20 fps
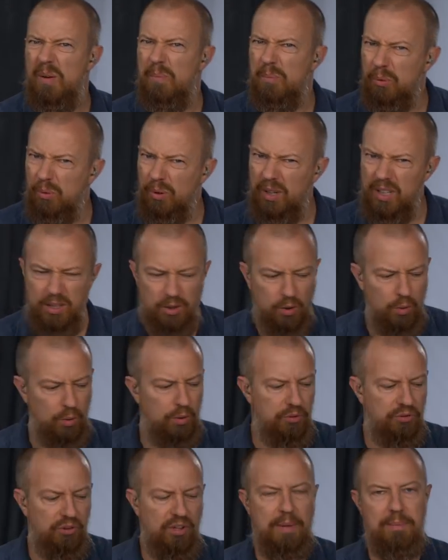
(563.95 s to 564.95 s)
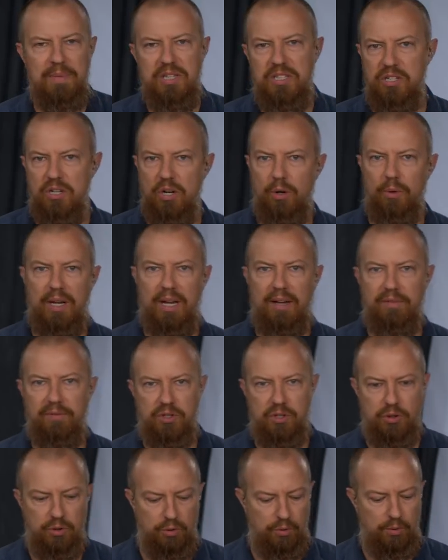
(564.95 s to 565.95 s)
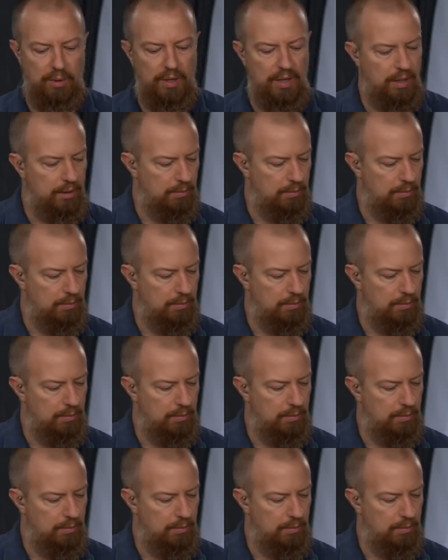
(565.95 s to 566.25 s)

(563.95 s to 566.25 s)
Pretty cool, so that means you don't have to